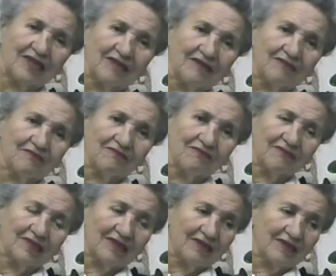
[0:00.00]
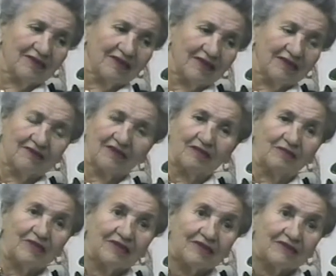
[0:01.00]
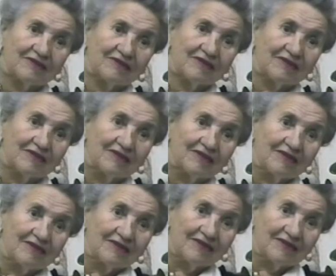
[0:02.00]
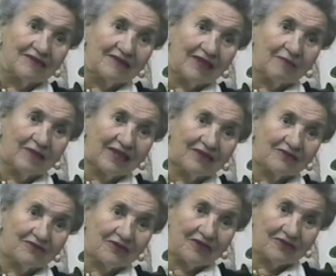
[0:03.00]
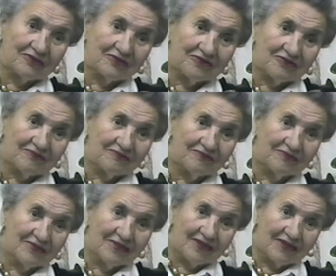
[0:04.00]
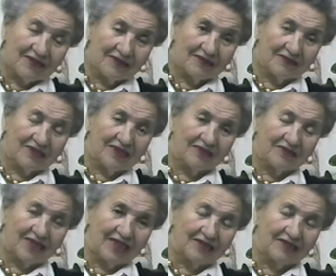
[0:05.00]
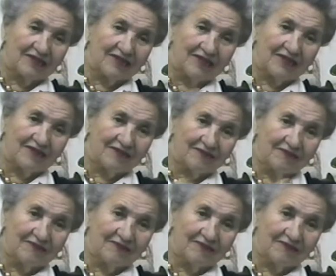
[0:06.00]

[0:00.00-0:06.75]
the, uh, the things the Americans uh, abandoned us. The D.O. Kennedy